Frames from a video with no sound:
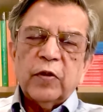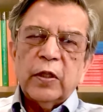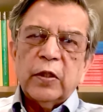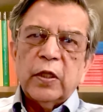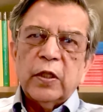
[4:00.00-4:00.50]

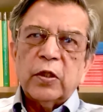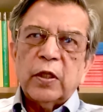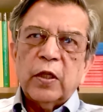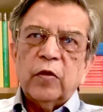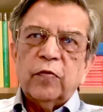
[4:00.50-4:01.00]
it is
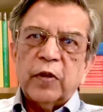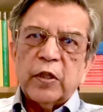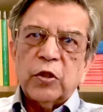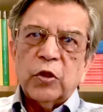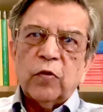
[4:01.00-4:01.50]
in the
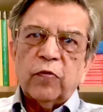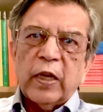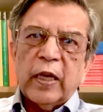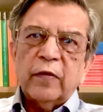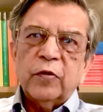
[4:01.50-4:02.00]
first day of
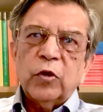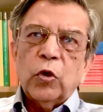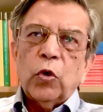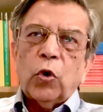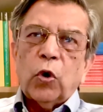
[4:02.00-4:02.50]
life
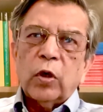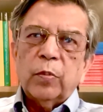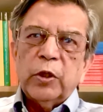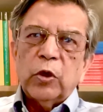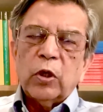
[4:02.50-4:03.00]
or
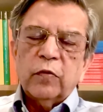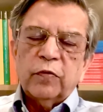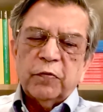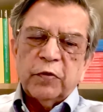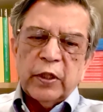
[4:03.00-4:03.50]
beyond the
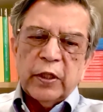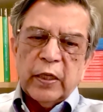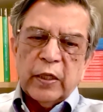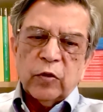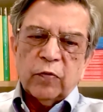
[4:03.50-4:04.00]
15
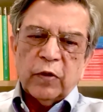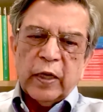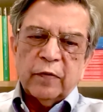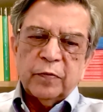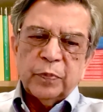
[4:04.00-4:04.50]
days of
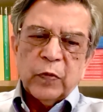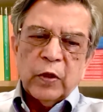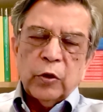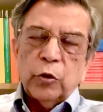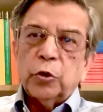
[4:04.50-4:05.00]
life.
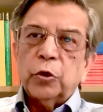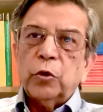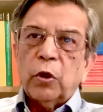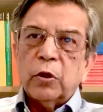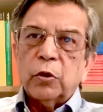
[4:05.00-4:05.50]
You should
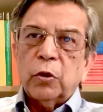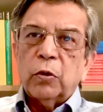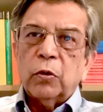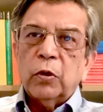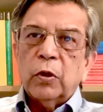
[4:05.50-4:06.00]

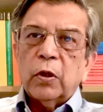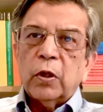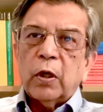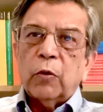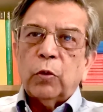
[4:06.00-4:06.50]
also
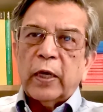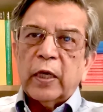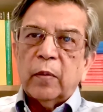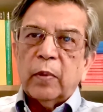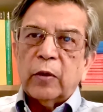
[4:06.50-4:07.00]

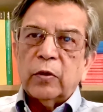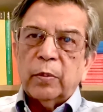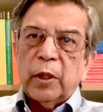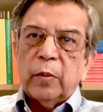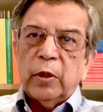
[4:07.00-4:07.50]
worry about a
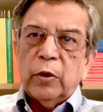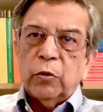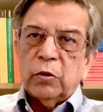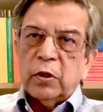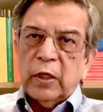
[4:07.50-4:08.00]
baby
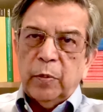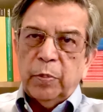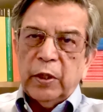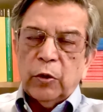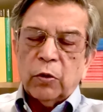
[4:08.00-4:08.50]
who's
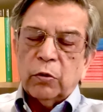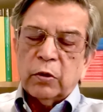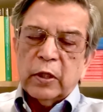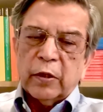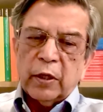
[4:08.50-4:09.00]
sleepy or who's
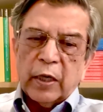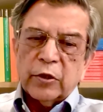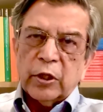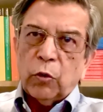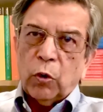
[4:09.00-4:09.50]

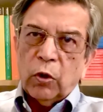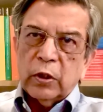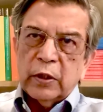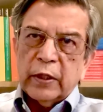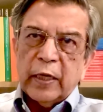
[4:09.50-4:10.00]
lethargic all
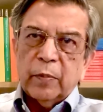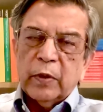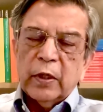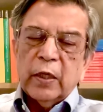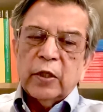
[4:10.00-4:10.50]
the
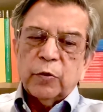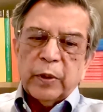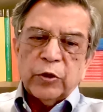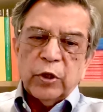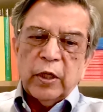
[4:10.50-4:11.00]
time,
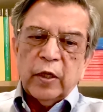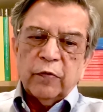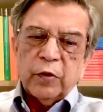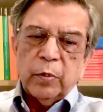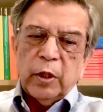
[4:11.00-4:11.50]
especially if
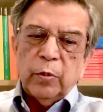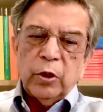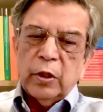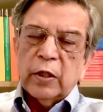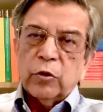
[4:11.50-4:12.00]
the baby
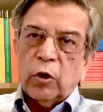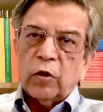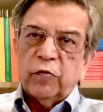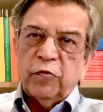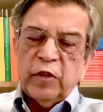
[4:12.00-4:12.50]
does
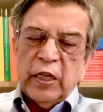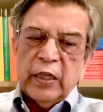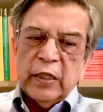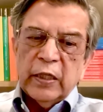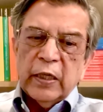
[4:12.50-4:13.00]
not
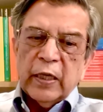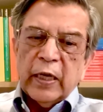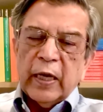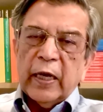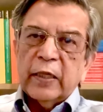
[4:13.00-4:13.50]
feed
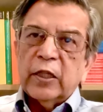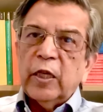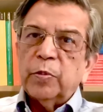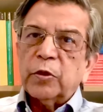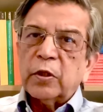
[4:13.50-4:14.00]
and
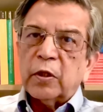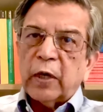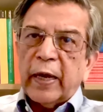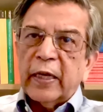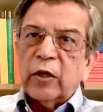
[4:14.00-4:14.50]
keeps
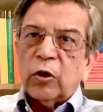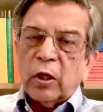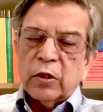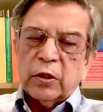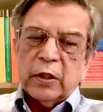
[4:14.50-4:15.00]
crying
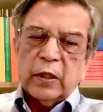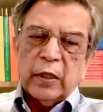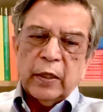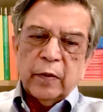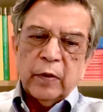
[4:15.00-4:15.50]
constantly.